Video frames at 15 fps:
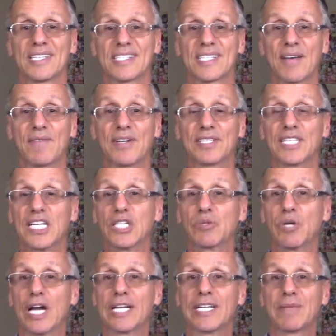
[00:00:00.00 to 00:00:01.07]
70
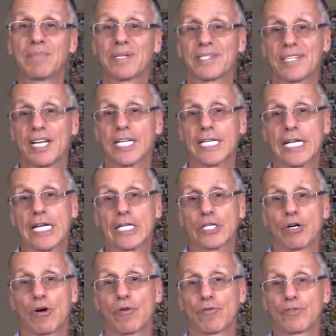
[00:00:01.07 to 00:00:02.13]
to
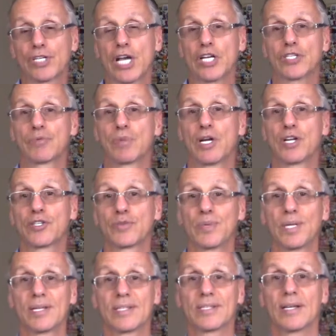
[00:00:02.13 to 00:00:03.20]
80% of change
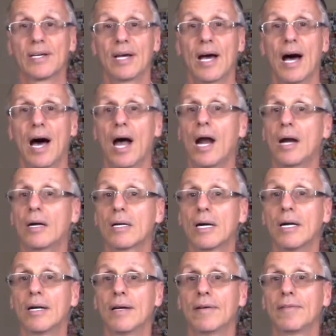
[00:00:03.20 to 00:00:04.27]
management are
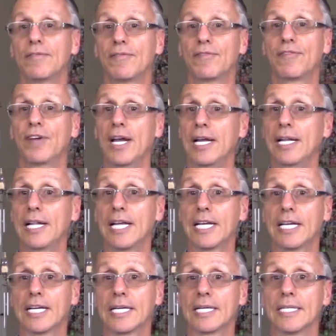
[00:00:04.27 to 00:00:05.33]

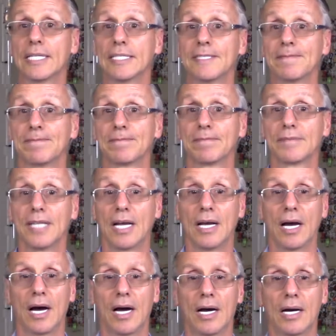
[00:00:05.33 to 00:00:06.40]
failing.
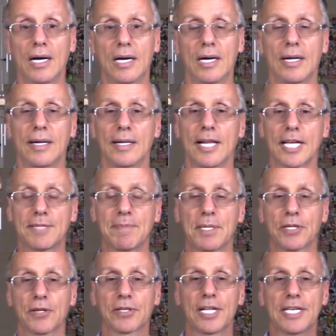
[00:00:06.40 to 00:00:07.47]
Last
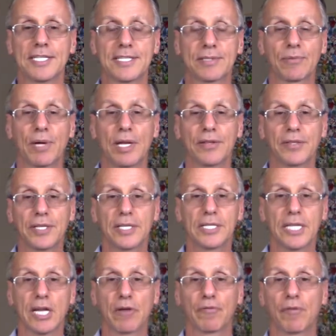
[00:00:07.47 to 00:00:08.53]
but not least, one thing
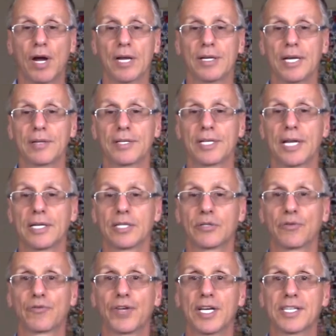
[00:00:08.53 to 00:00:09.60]
that I find out that I need
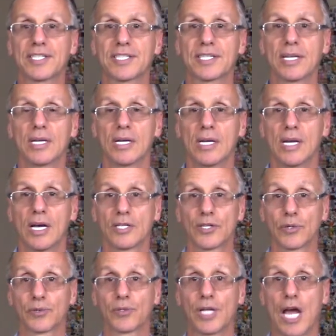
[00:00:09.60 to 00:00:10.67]
to fix.
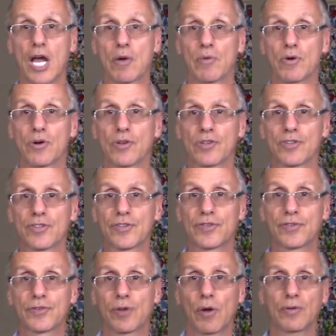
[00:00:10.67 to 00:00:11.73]
So today I was
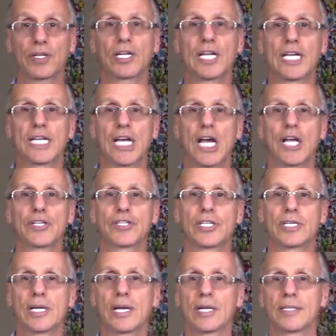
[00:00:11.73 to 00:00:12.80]
totally engaged
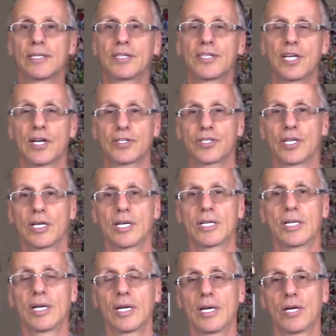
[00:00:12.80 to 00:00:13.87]
in a
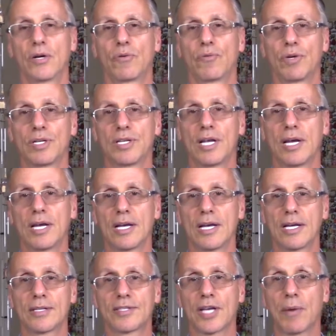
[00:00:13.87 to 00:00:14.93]
discussion with
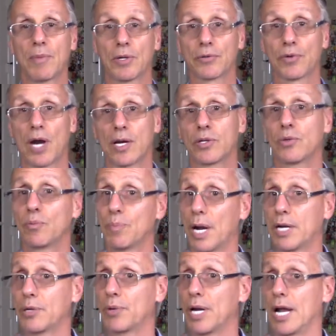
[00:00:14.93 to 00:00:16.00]
someone trying to,
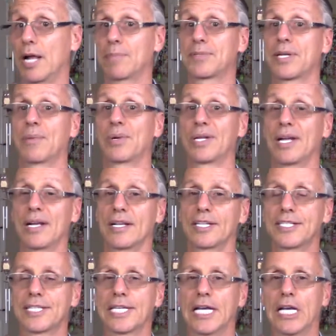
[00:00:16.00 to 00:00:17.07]
by the way, help someone
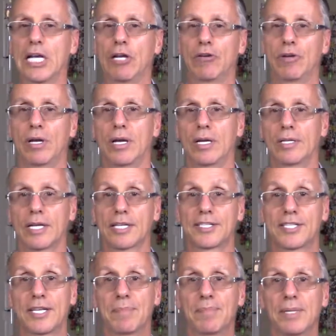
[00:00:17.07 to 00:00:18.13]
else. And I
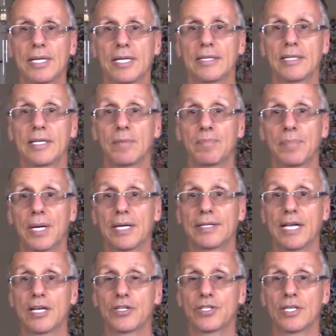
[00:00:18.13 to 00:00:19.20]
simply didn't pay
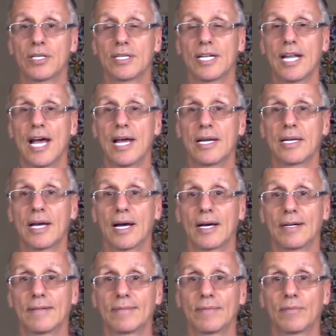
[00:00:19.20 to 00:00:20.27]
attention that I
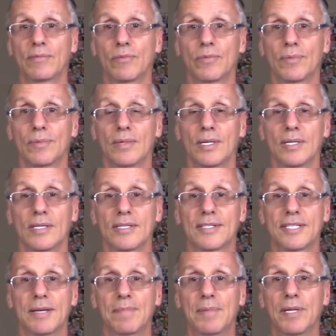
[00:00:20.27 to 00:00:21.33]

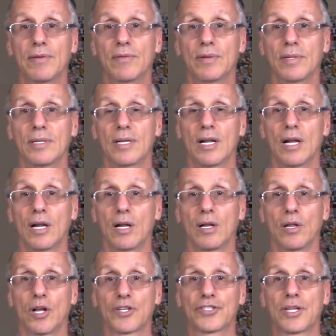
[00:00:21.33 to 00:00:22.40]
simply
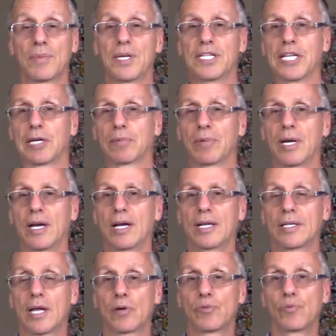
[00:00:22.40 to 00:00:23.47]
lost the meeting.
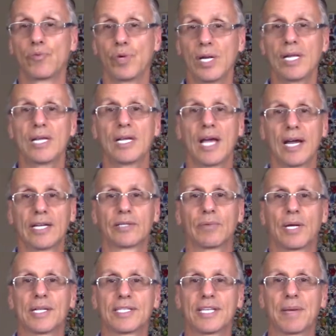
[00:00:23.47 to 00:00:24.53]
And I really hate
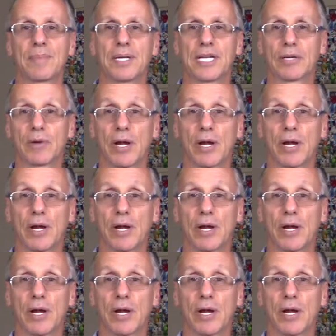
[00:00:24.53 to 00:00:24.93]
when it's happening.